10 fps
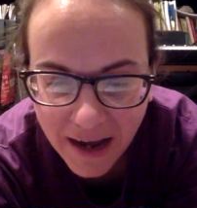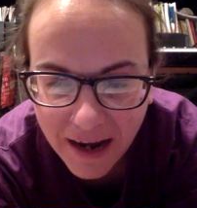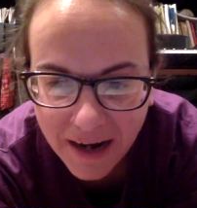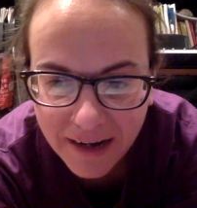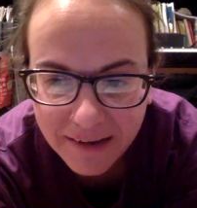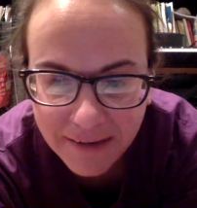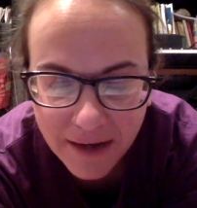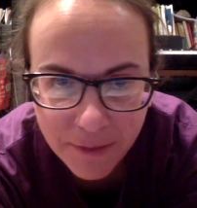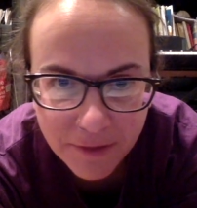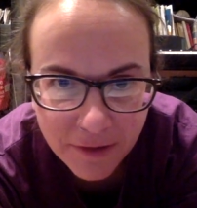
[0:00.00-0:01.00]
I
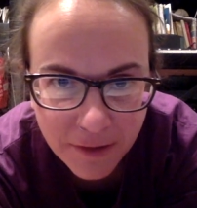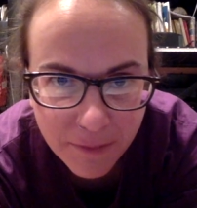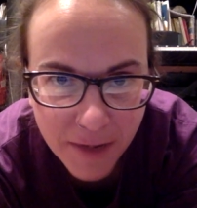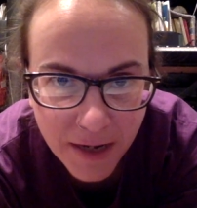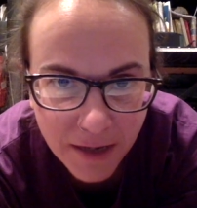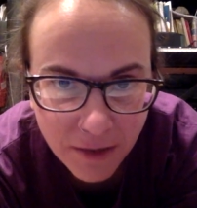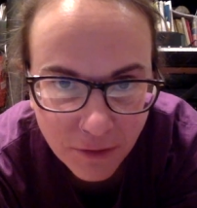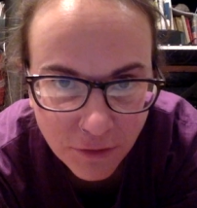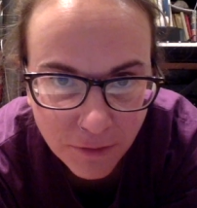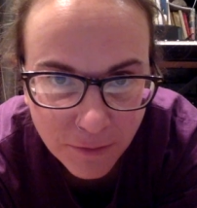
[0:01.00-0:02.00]
said I was going to make
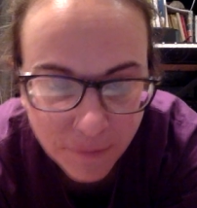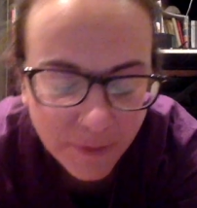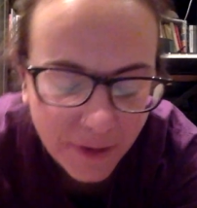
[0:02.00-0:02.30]
YouTube